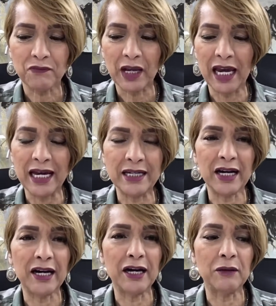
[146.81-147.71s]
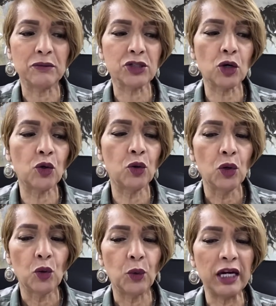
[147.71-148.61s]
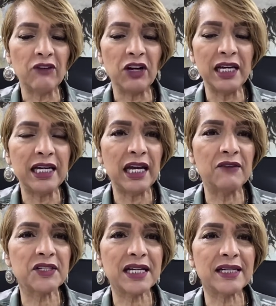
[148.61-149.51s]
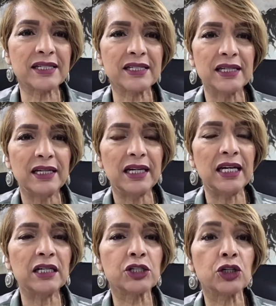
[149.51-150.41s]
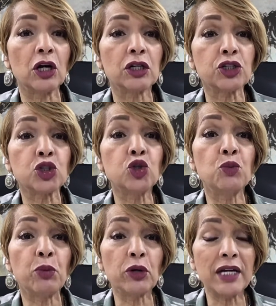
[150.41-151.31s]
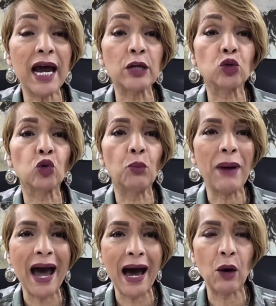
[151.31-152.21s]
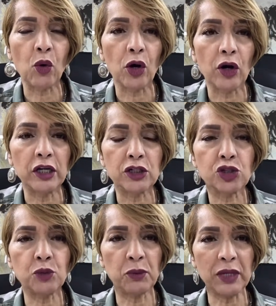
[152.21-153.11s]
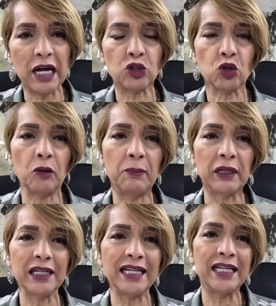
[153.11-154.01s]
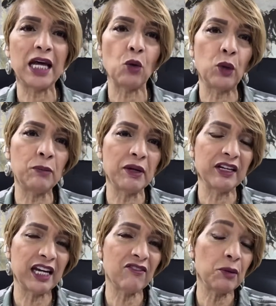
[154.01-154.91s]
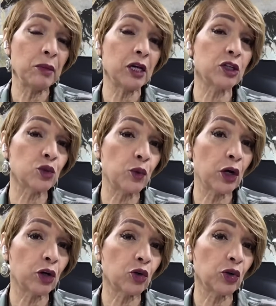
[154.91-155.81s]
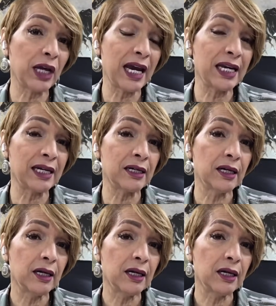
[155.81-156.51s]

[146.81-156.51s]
And uh, so, whatever He gives us, it's a supernatural power and a supernatural ability that we've been given because we are created.